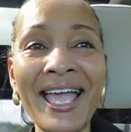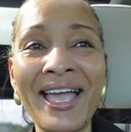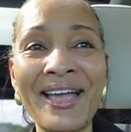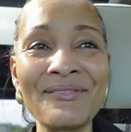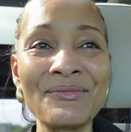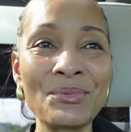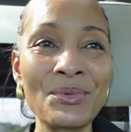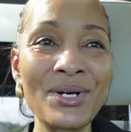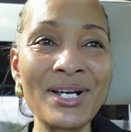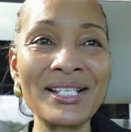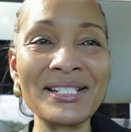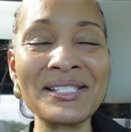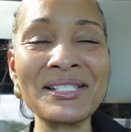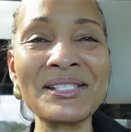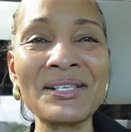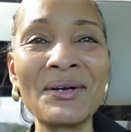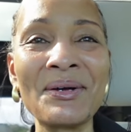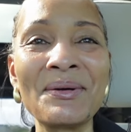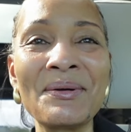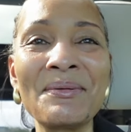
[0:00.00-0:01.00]
have one.
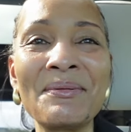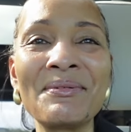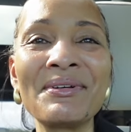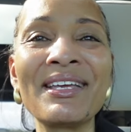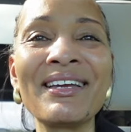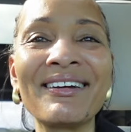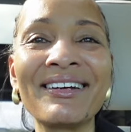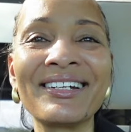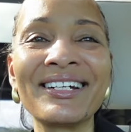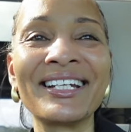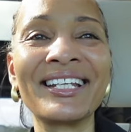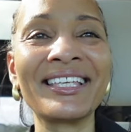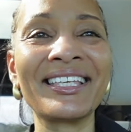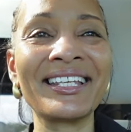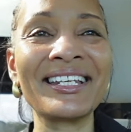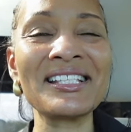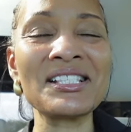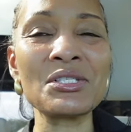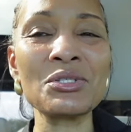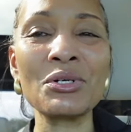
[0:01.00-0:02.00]
So we are going to
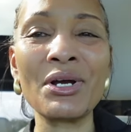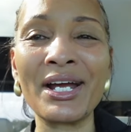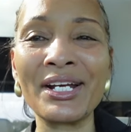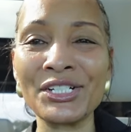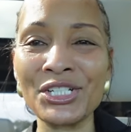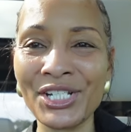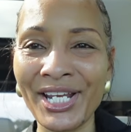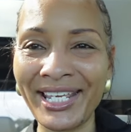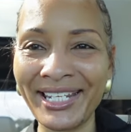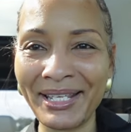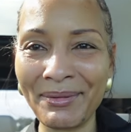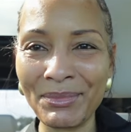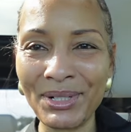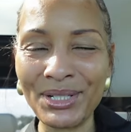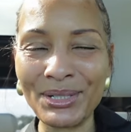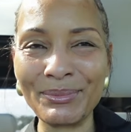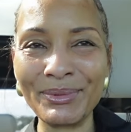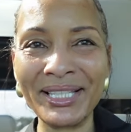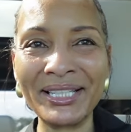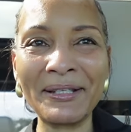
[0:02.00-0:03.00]
get into our shady
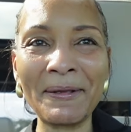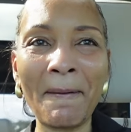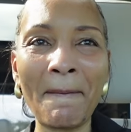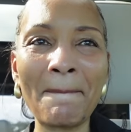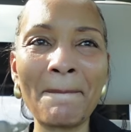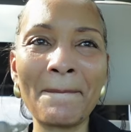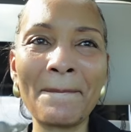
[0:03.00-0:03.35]
moment.